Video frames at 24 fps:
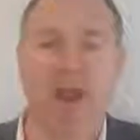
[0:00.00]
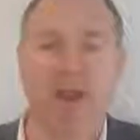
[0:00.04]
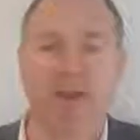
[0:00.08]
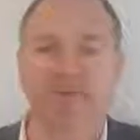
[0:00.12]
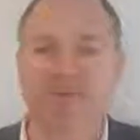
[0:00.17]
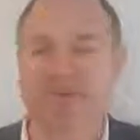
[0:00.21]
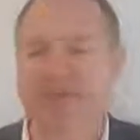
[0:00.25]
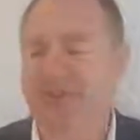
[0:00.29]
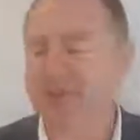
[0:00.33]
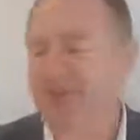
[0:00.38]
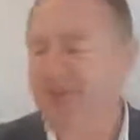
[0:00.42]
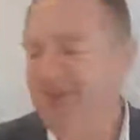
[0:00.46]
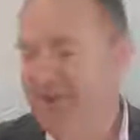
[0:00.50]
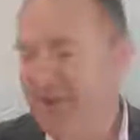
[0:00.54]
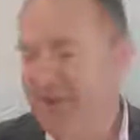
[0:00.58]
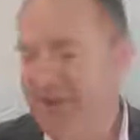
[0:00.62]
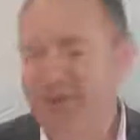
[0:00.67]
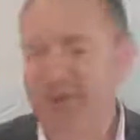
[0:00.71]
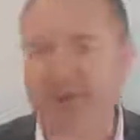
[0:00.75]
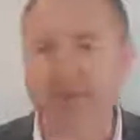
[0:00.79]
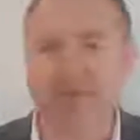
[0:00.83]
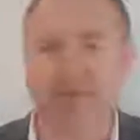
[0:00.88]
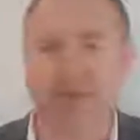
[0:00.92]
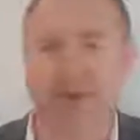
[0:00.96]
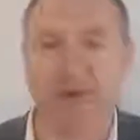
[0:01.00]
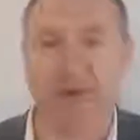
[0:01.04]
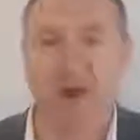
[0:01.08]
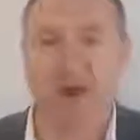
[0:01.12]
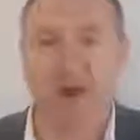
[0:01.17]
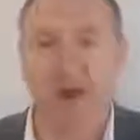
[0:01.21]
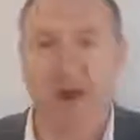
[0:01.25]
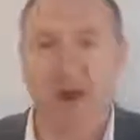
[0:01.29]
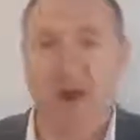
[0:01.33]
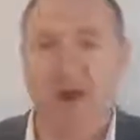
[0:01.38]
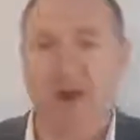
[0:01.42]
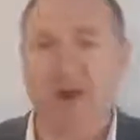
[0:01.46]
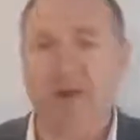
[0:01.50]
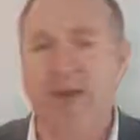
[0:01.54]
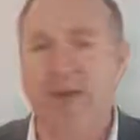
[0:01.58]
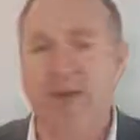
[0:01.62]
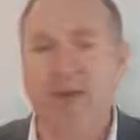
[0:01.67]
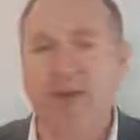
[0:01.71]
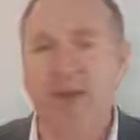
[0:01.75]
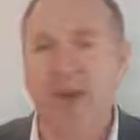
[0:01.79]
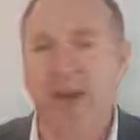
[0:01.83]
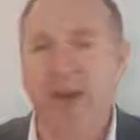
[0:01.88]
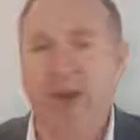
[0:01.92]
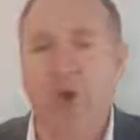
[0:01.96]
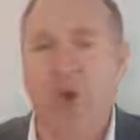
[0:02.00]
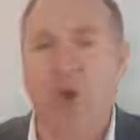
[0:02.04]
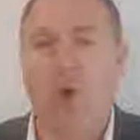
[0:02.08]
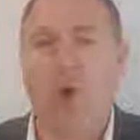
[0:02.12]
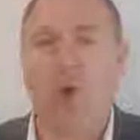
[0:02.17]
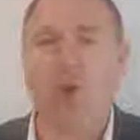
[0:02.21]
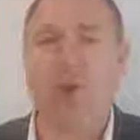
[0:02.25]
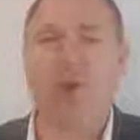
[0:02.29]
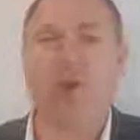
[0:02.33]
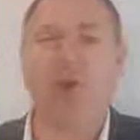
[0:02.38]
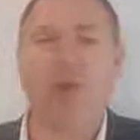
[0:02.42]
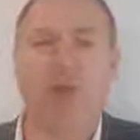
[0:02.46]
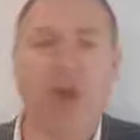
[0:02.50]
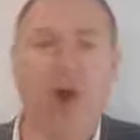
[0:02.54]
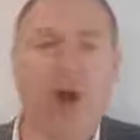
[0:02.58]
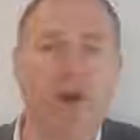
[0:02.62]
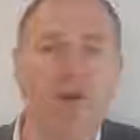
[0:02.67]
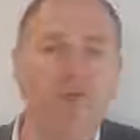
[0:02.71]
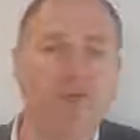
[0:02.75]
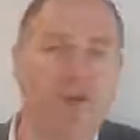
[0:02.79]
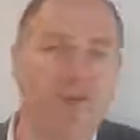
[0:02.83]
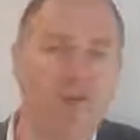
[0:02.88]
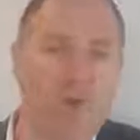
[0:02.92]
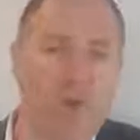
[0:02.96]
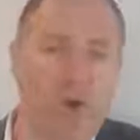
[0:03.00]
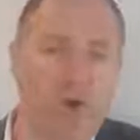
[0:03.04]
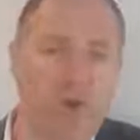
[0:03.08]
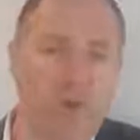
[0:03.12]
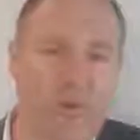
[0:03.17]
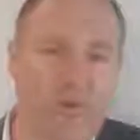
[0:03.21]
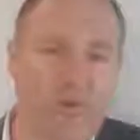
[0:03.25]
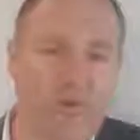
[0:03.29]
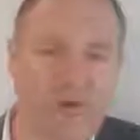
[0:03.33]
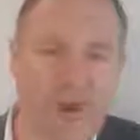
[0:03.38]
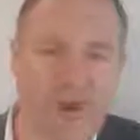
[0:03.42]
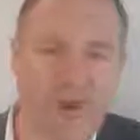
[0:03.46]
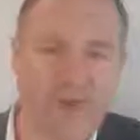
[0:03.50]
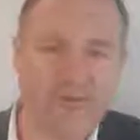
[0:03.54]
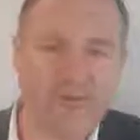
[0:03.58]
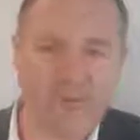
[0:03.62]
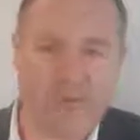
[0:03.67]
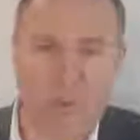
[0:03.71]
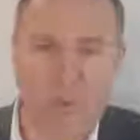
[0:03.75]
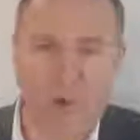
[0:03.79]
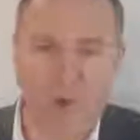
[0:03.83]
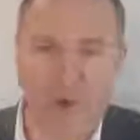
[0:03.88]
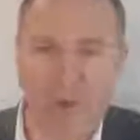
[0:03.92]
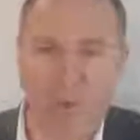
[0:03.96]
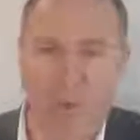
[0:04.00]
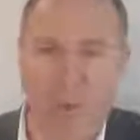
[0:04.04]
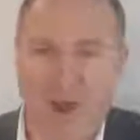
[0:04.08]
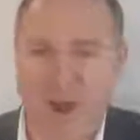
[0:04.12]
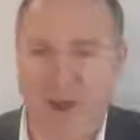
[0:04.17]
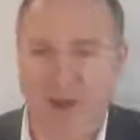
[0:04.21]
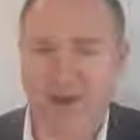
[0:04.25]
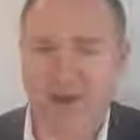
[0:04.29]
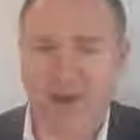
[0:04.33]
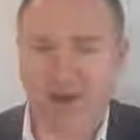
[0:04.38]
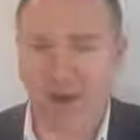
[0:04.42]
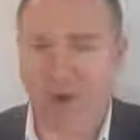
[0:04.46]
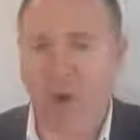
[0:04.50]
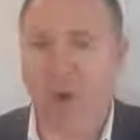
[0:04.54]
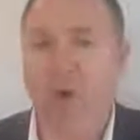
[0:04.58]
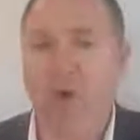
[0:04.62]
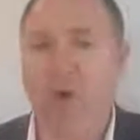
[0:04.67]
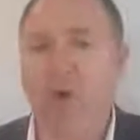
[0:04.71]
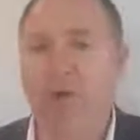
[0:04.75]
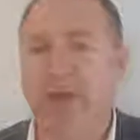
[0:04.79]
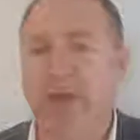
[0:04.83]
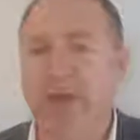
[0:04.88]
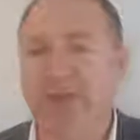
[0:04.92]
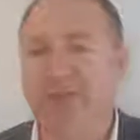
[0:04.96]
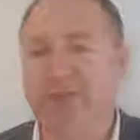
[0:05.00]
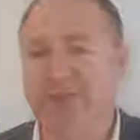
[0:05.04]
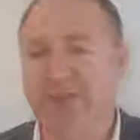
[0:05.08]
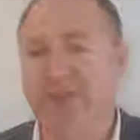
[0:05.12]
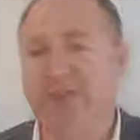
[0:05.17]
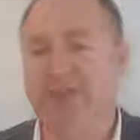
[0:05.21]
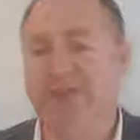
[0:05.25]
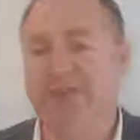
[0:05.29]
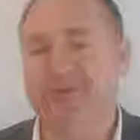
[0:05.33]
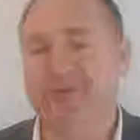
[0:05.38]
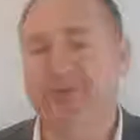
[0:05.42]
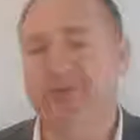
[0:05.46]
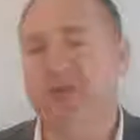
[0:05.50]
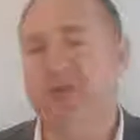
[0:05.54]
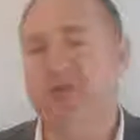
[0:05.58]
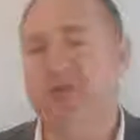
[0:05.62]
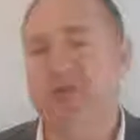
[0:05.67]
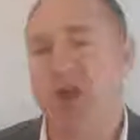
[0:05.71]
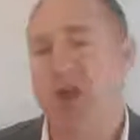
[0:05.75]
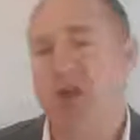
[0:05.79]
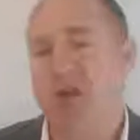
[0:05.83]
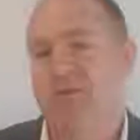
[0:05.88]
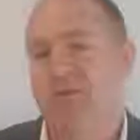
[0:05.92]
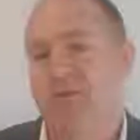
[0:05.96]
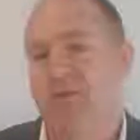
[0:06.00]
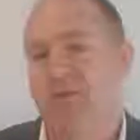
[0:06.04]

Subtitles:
And statistics on nearly all the clients I've worked with closely one-on-one, nearly all their statistics show